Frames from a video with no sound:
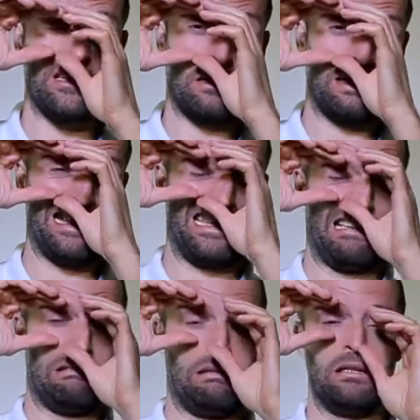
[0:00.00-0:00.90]
etc. It's
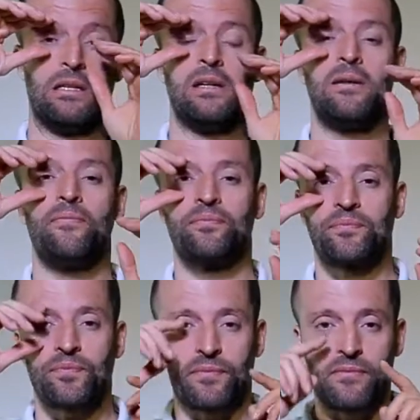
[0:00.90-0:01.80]
ooh.
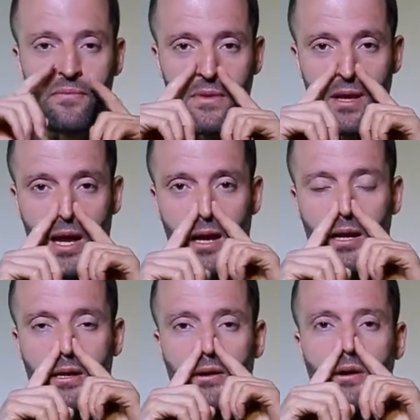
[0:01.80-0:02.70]
And
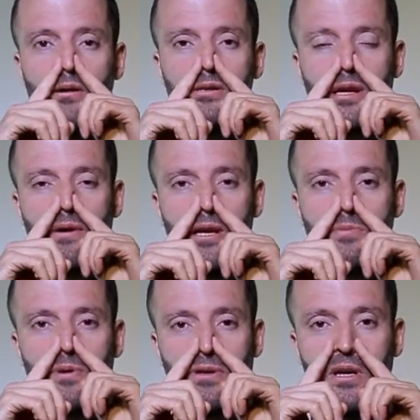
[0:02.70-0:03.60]
in your nose, someone has
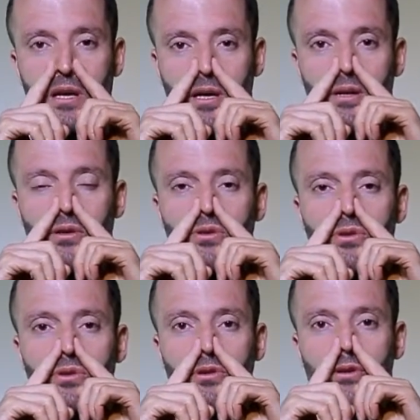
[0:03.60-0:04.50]
put
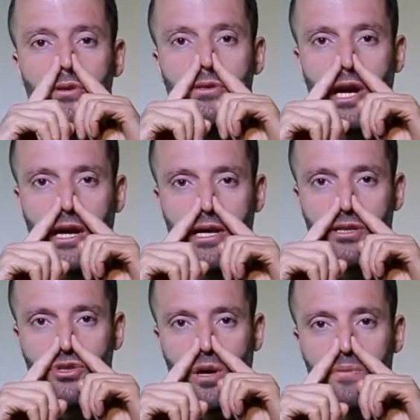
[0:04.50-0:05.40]
2
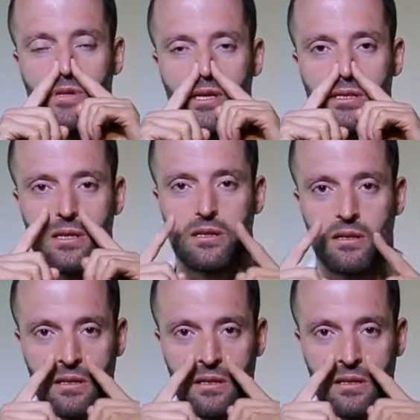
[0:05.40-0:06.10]
Chinese chopsticks,